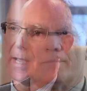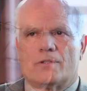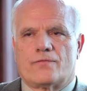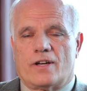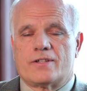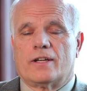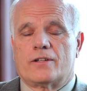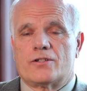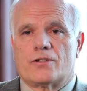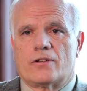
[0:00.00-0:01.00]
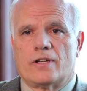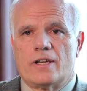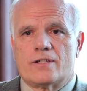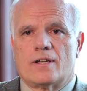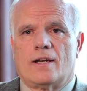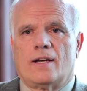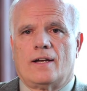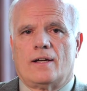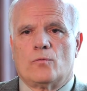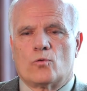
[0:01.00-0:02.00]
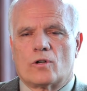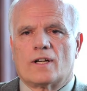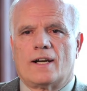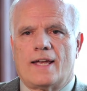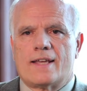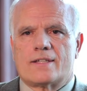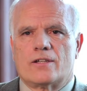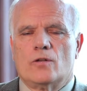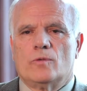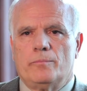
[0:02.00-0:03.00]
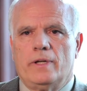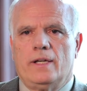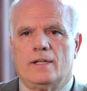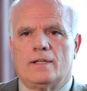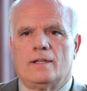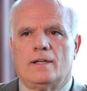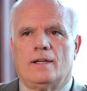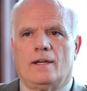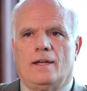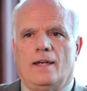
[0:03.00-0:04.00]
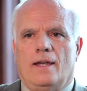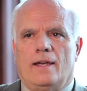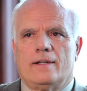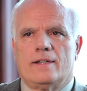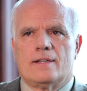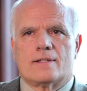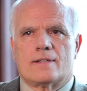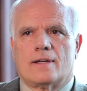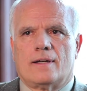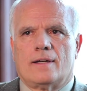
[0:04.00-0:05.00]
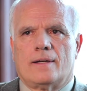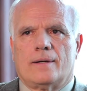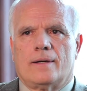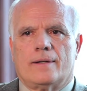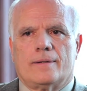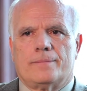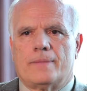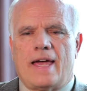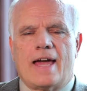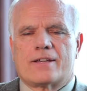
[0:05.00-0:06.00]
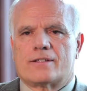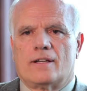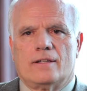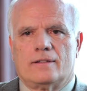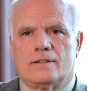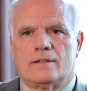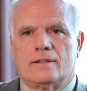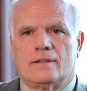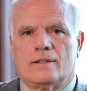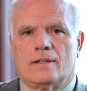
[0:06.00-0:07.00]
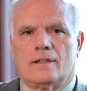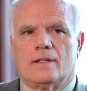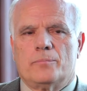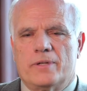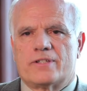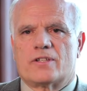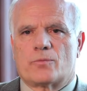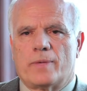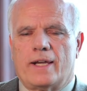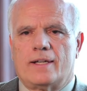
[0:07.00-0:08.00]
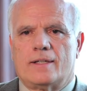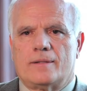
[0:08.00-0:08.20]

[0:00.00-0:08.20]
As far as I'm concerned, he's a, a world-class human being and he's an excellent uh, businessman.